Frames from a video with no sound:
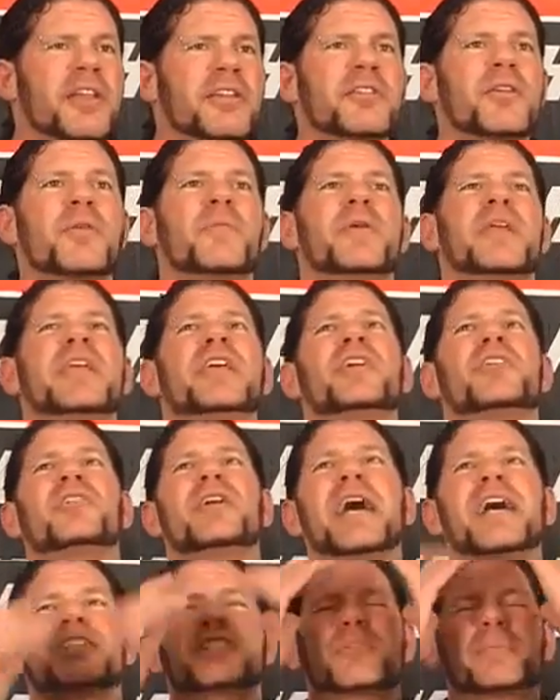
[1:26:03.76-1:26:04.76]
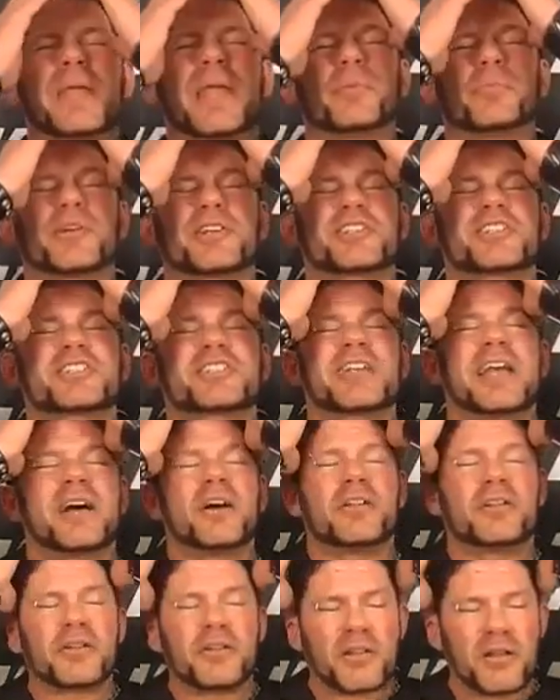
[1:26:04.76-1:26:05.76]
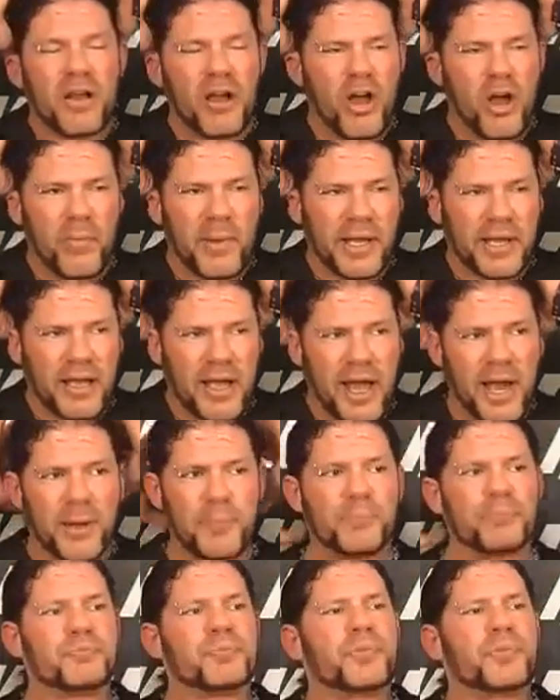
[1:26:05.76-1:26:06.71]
The heel has to be able to sell. Oh my God.